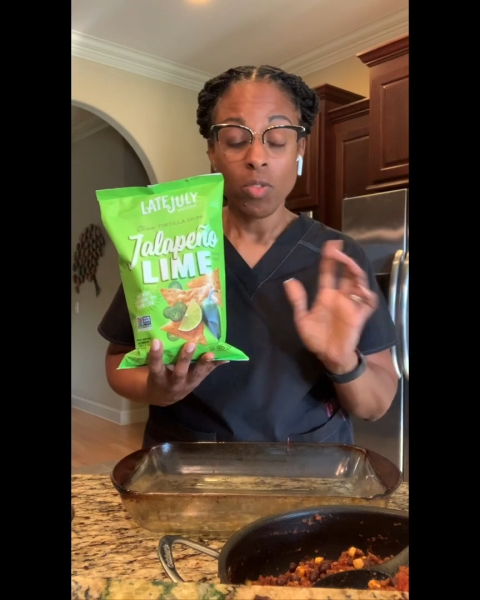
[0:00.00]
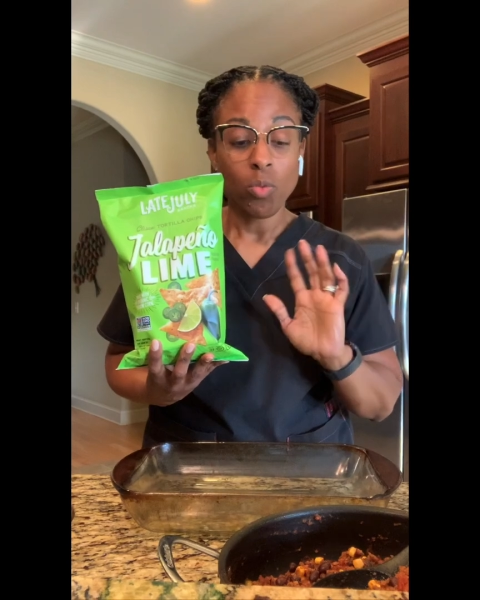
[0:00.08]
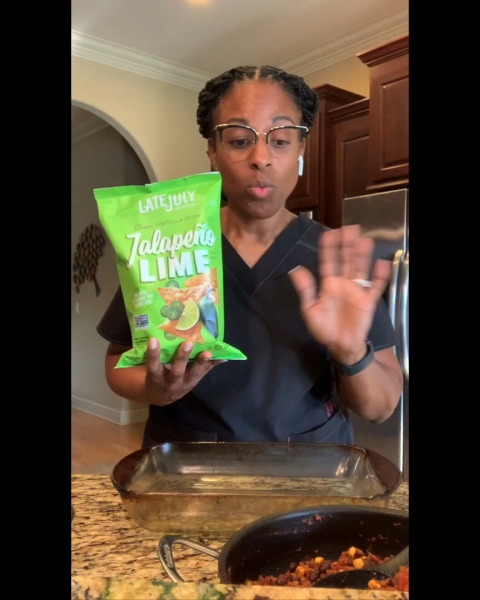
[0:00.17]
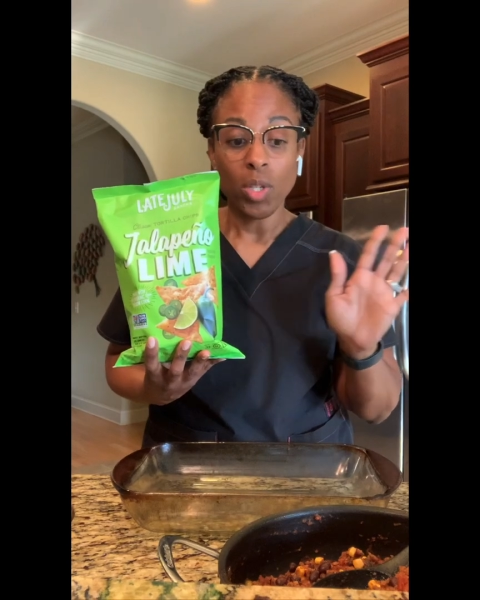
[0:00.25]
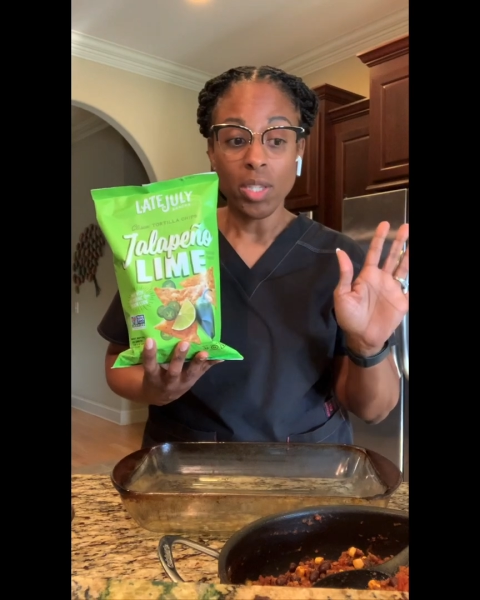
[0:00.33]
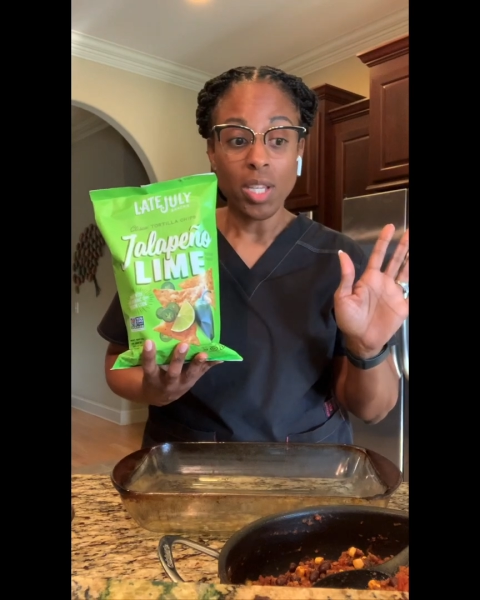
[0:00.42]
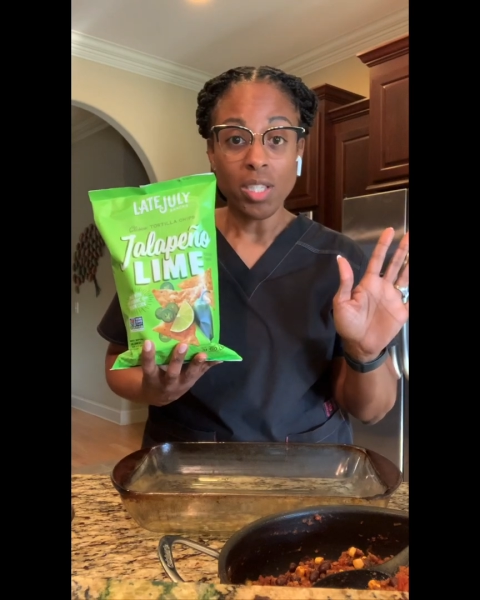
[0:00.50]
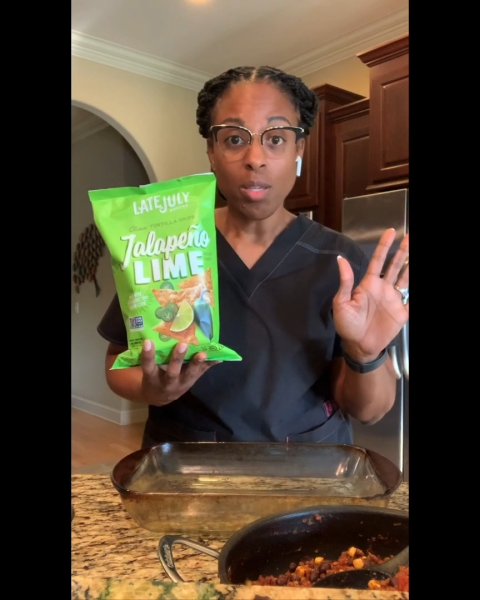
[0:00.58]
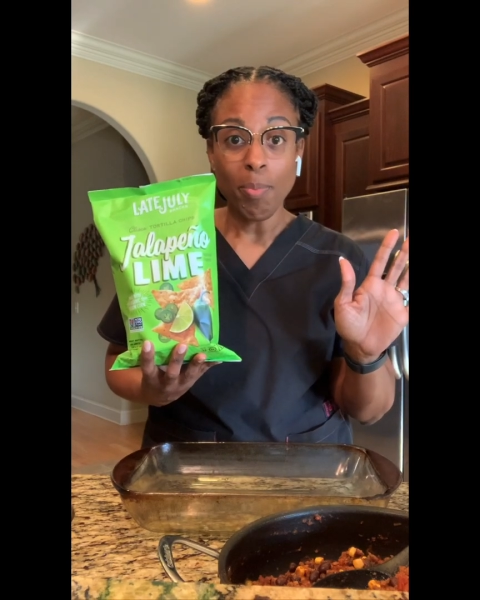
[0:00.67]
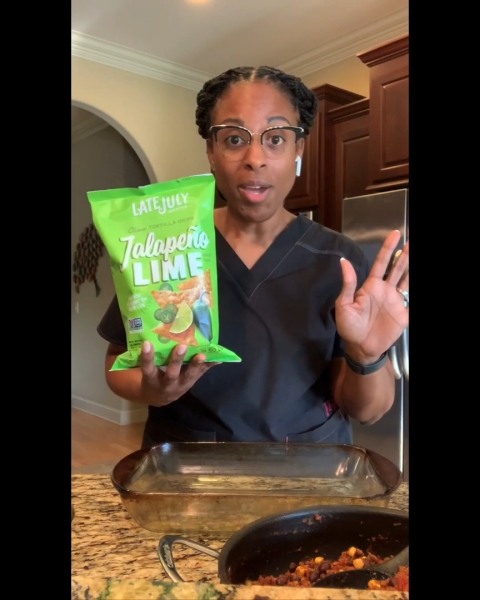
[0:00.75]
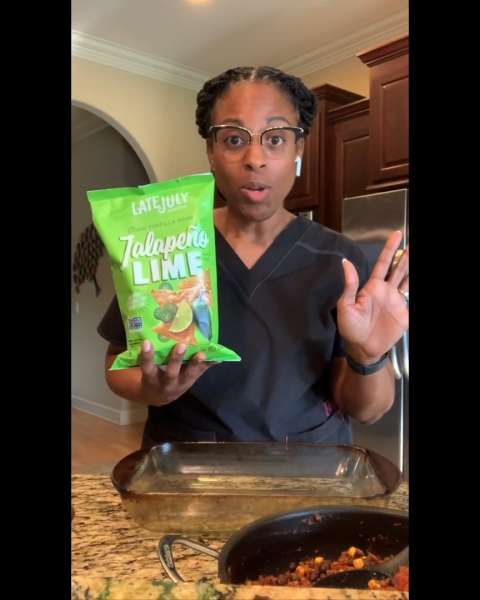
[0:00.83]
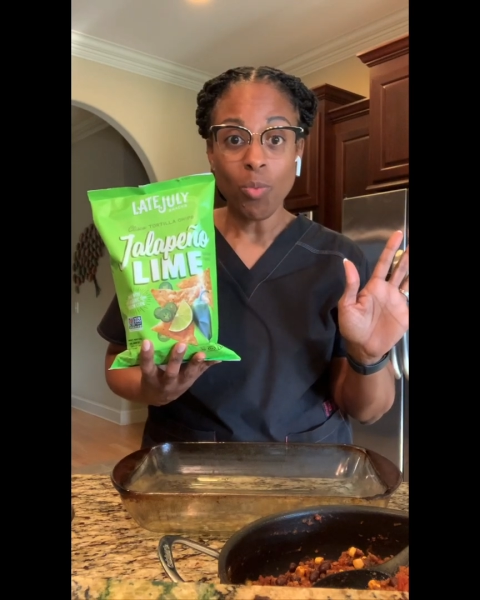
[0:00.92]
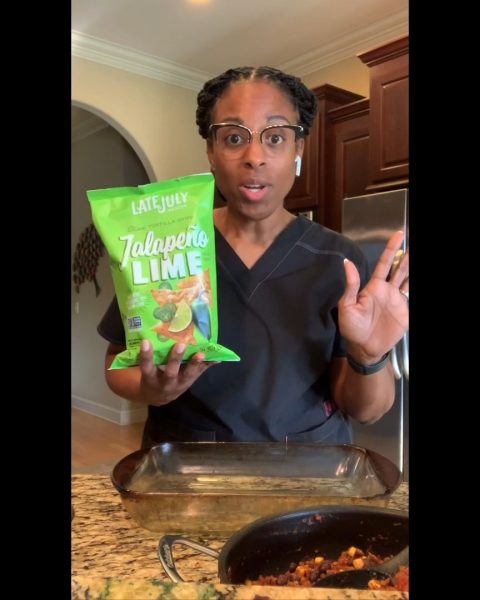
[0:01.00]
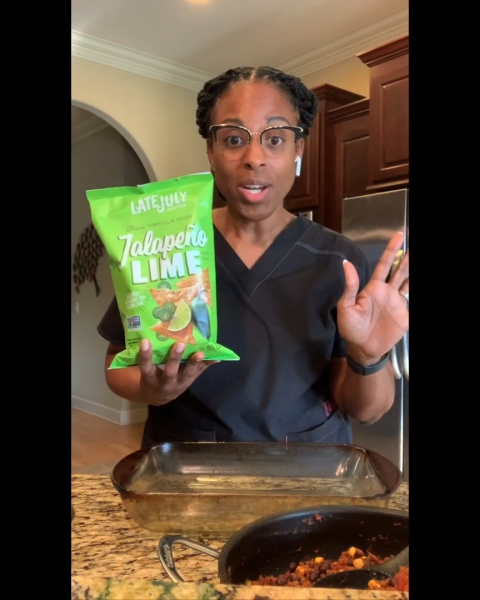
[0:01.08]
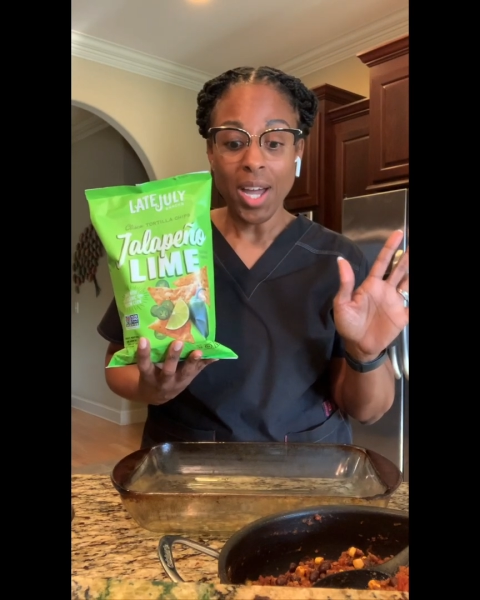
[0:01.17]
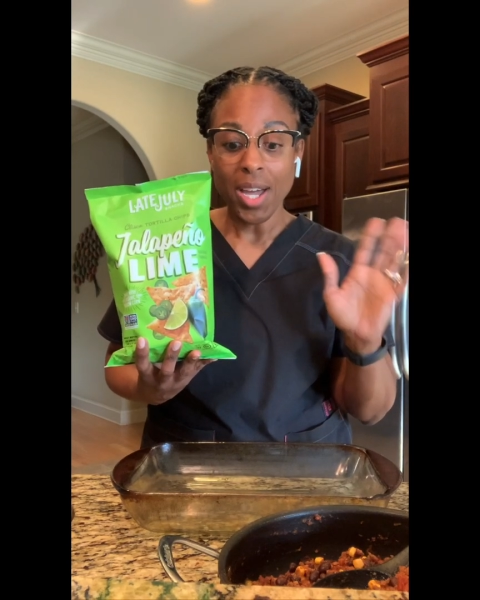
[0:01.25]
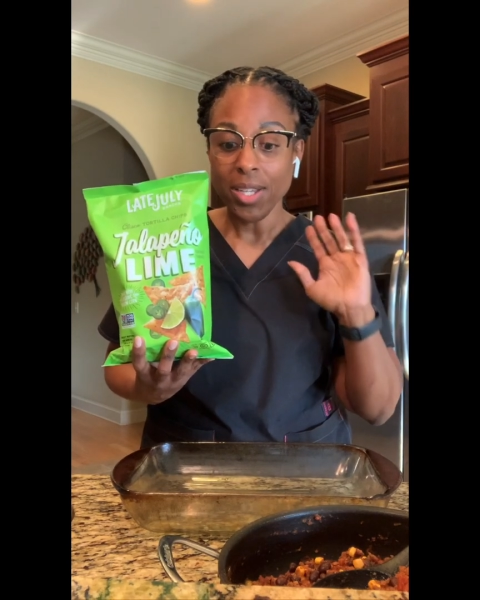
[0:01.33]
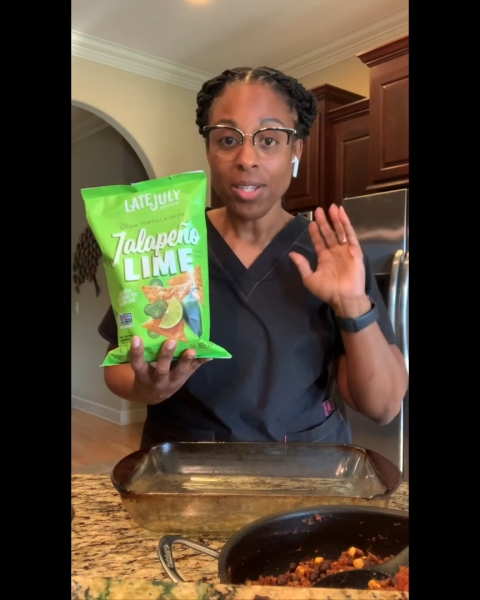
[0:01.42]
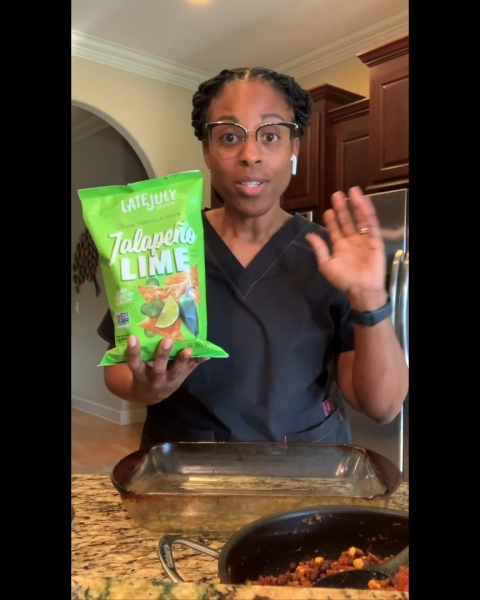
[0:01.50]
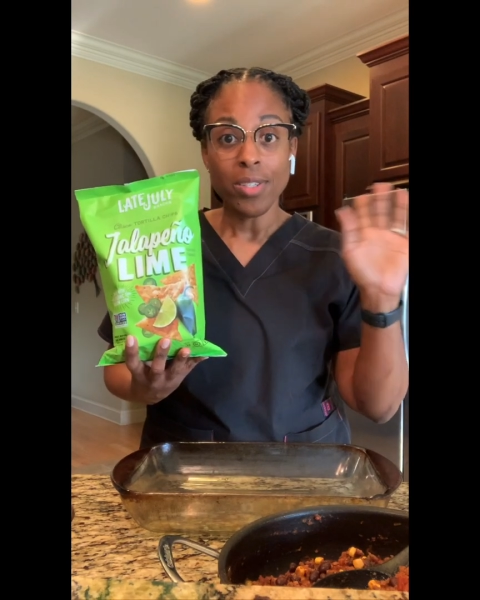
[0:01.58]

It doesn't matter what kind.